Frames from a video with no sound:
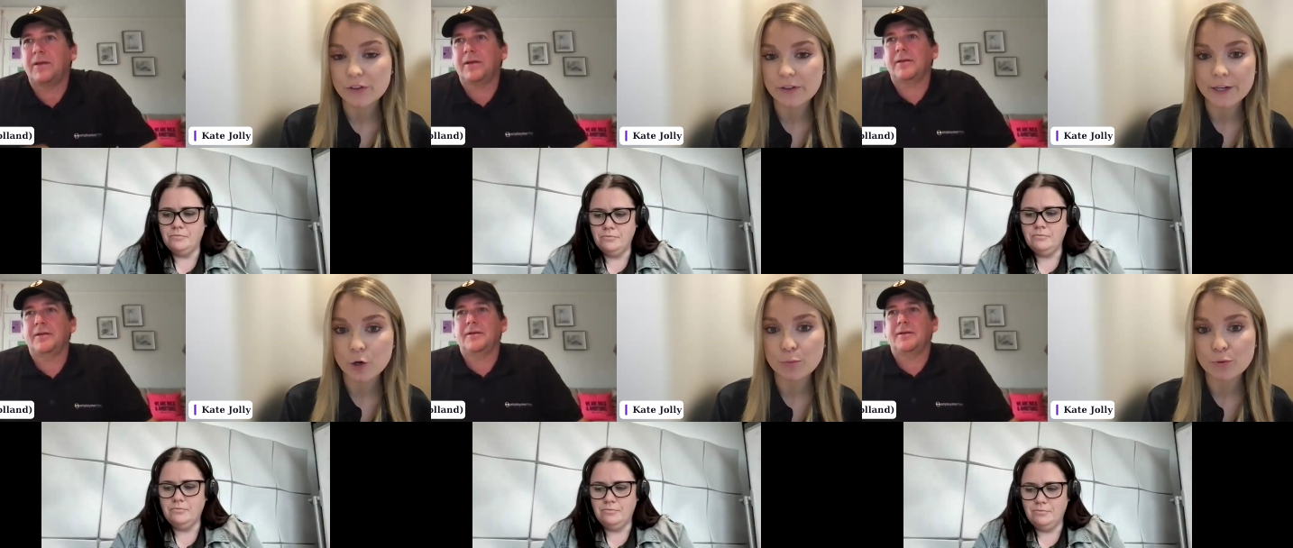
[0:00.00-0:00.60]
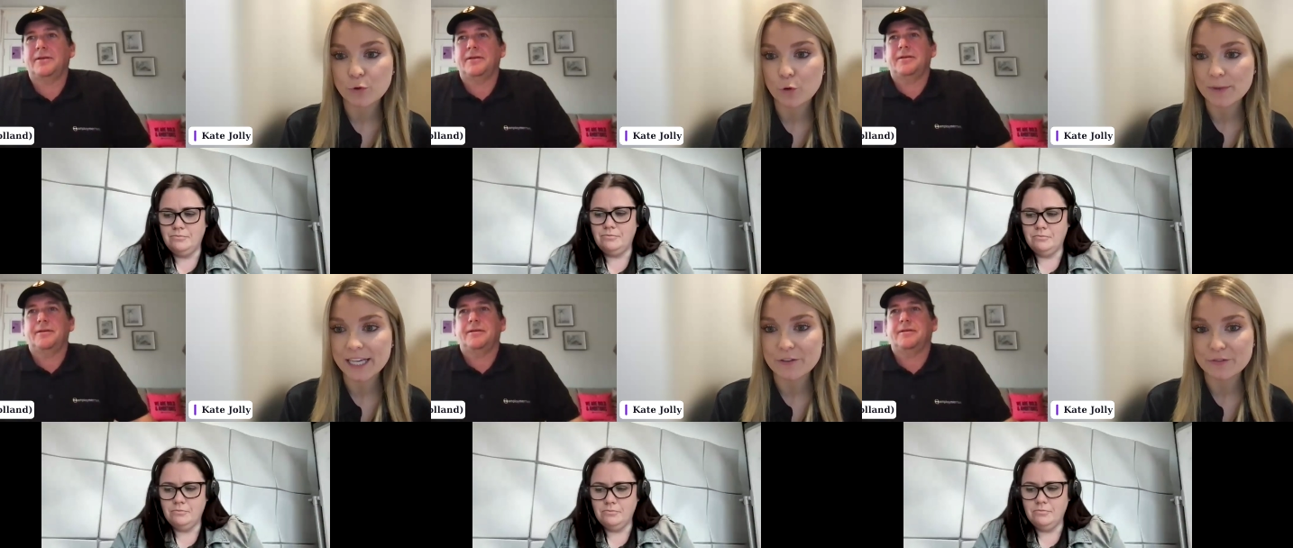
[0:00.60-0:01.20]
Speaker 1: that they're not
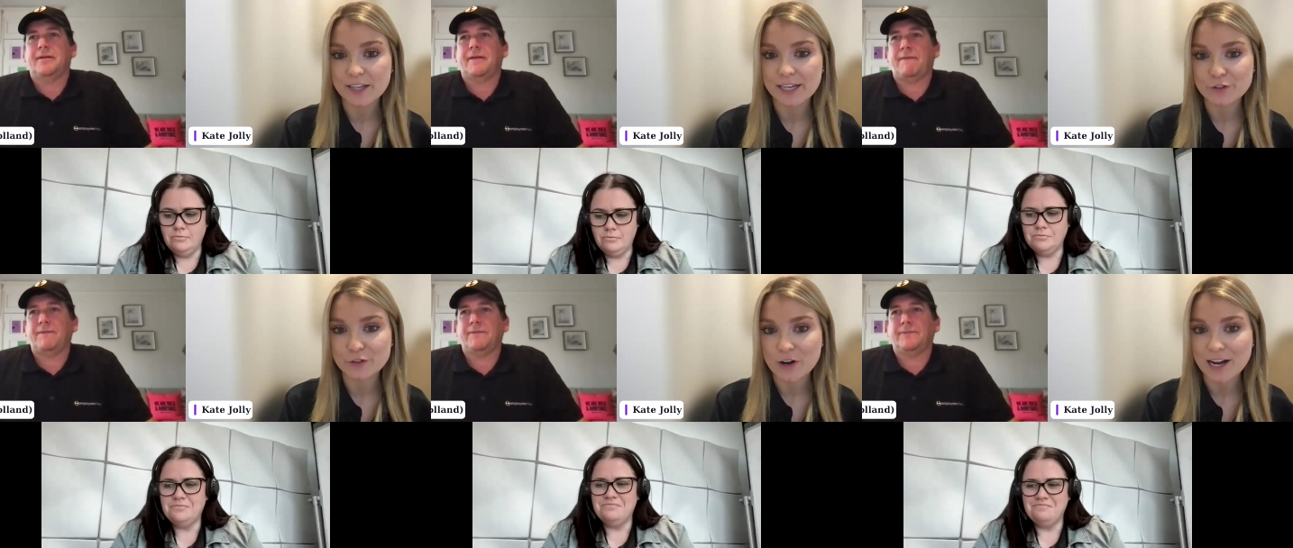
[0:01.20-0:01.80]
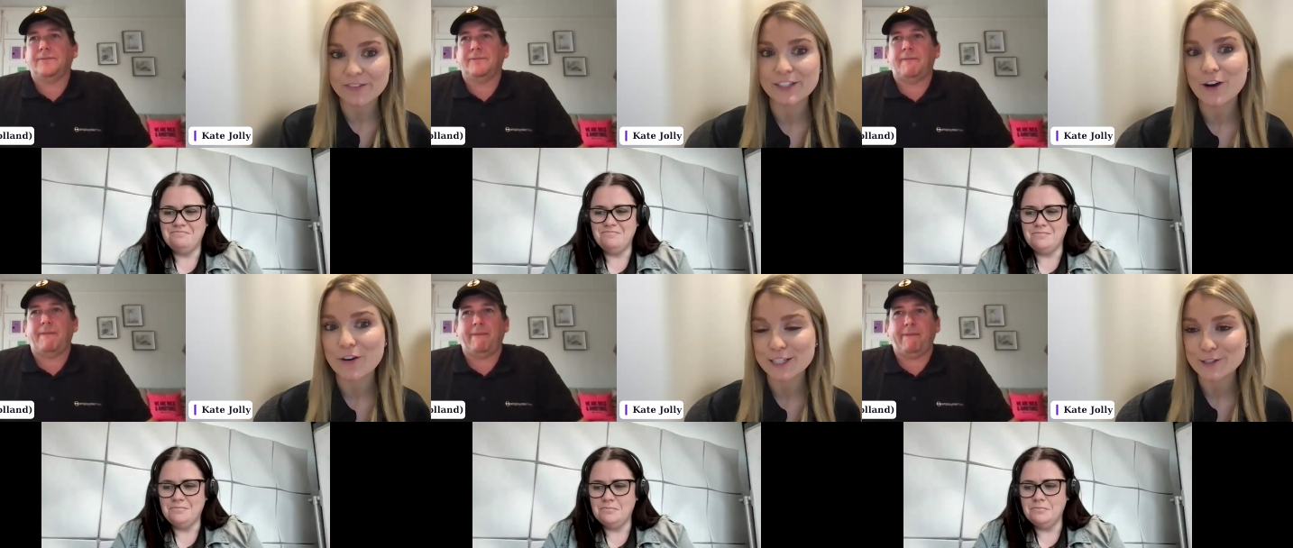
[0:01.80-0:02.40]
performing if they do not have a
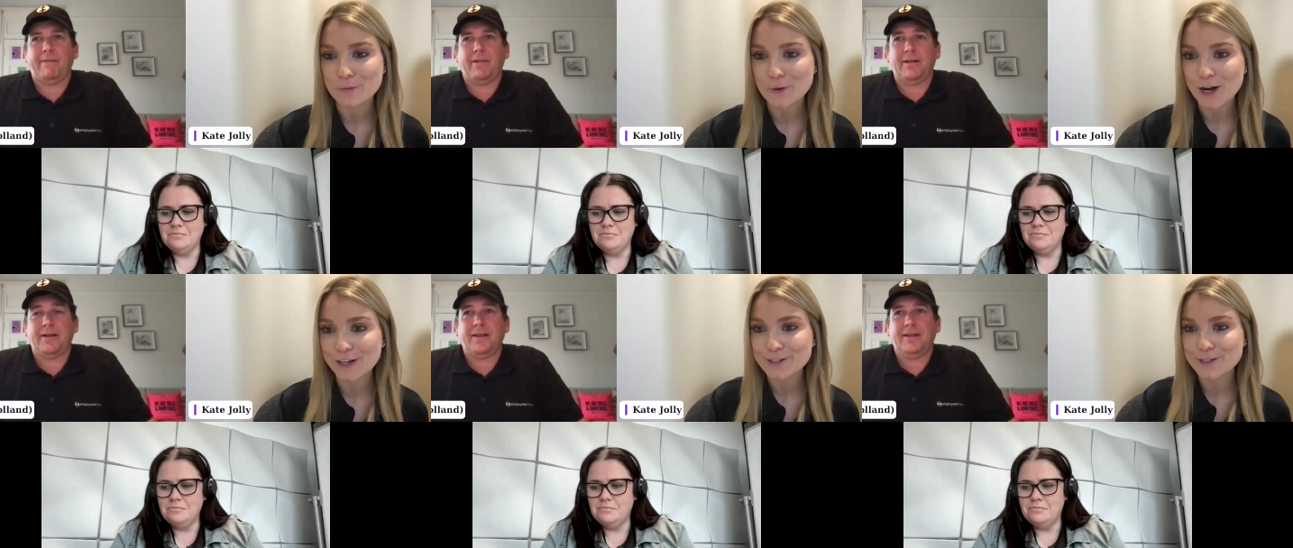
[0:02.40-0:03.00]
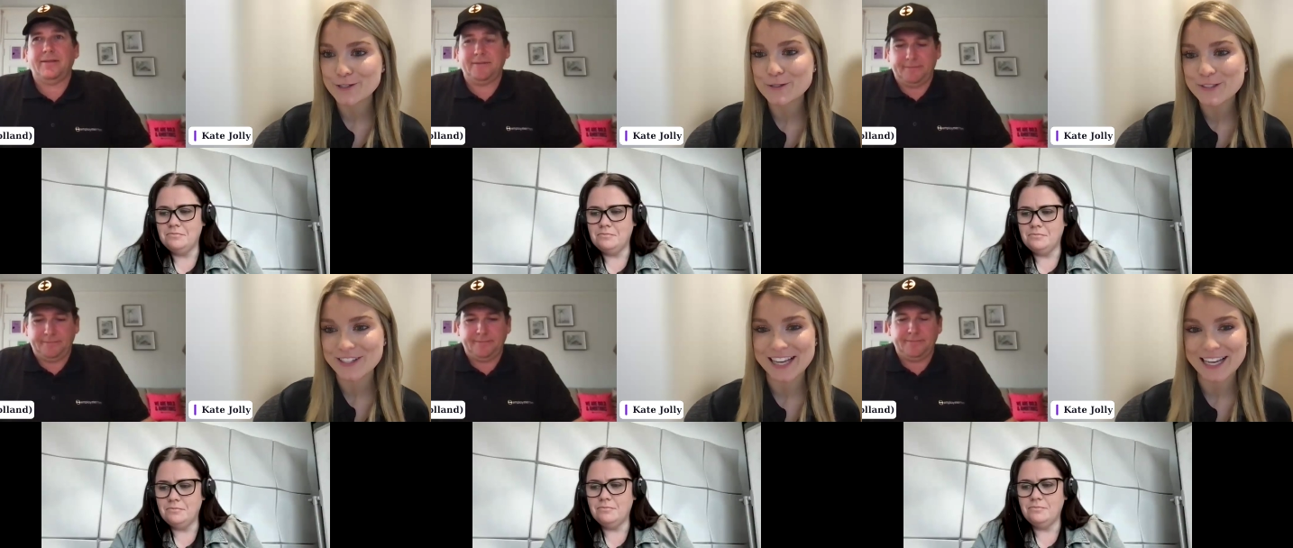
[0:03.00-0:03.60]
target to work to.
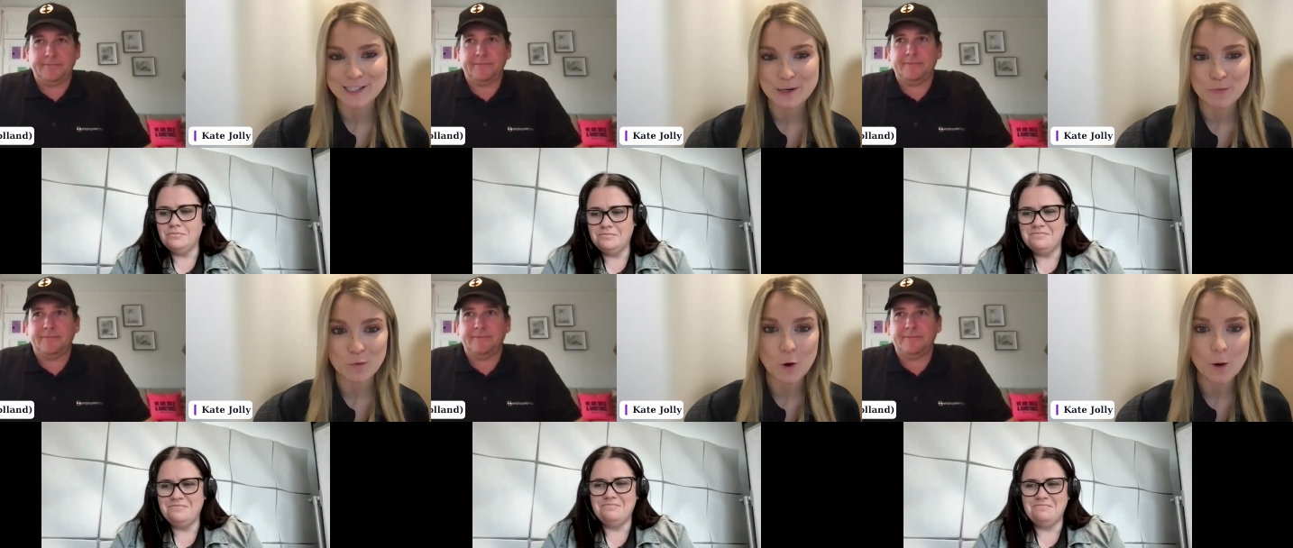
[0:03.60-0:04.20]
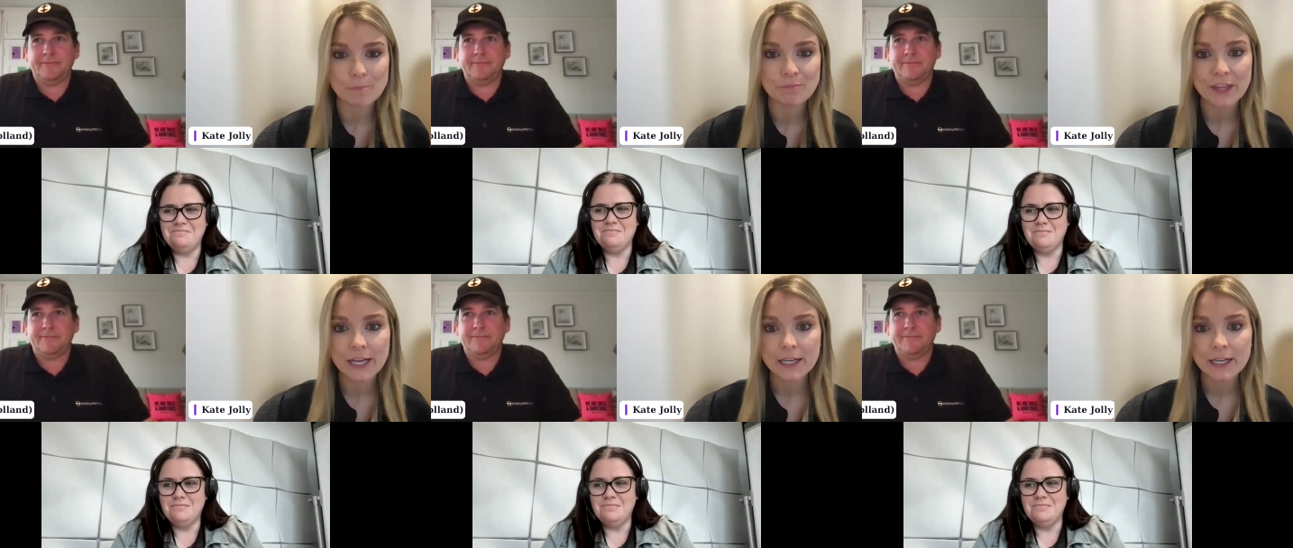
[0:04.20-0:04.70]
So that's number one.